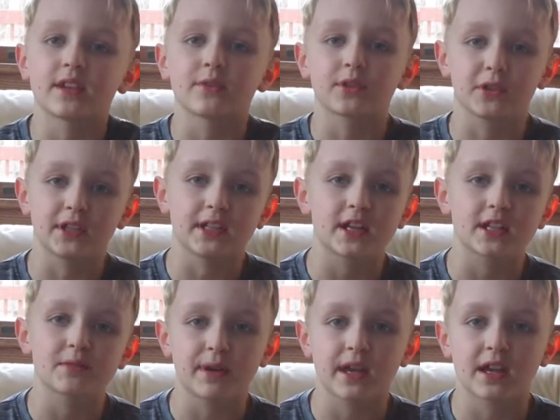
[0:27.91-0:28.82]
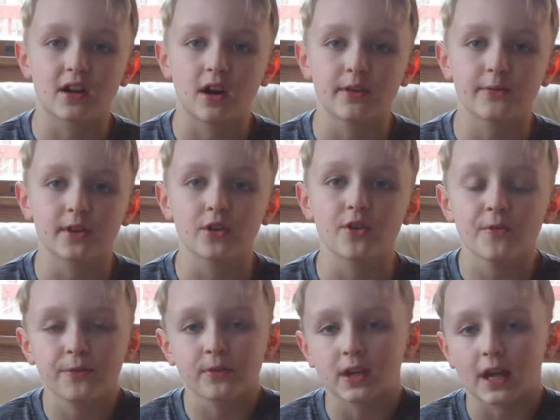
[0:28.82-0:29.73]
It really does pay off, and
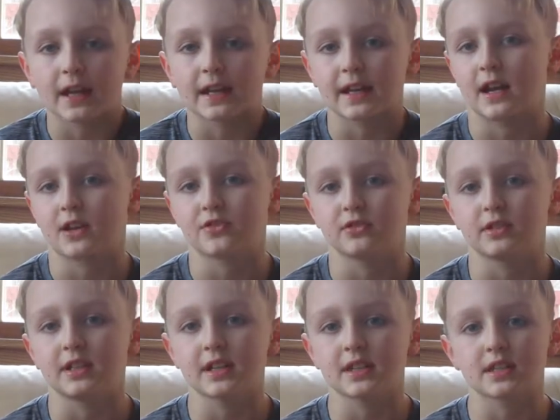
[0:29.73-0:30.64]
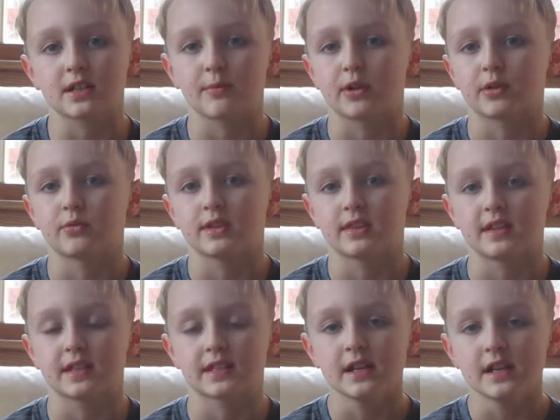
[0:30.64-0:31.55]
hopefully I can actually get somewhere with
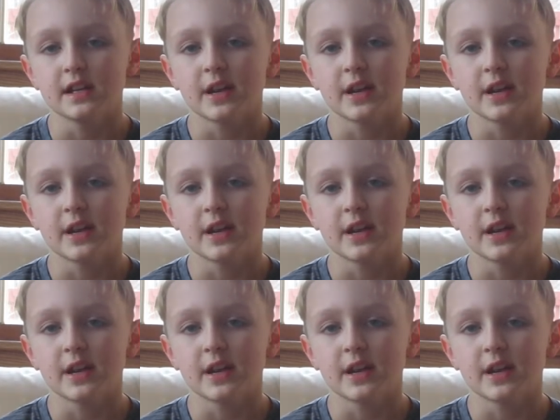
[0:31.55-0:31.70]
this.